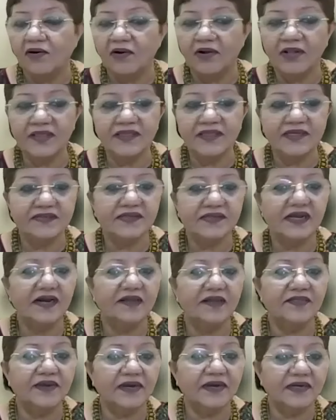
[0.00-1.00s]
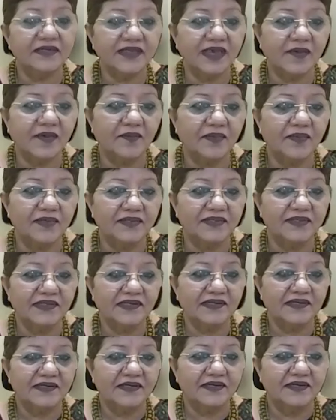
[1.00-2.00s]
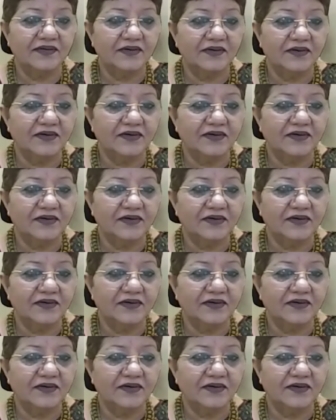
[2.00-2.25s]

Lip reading: all these are other examples.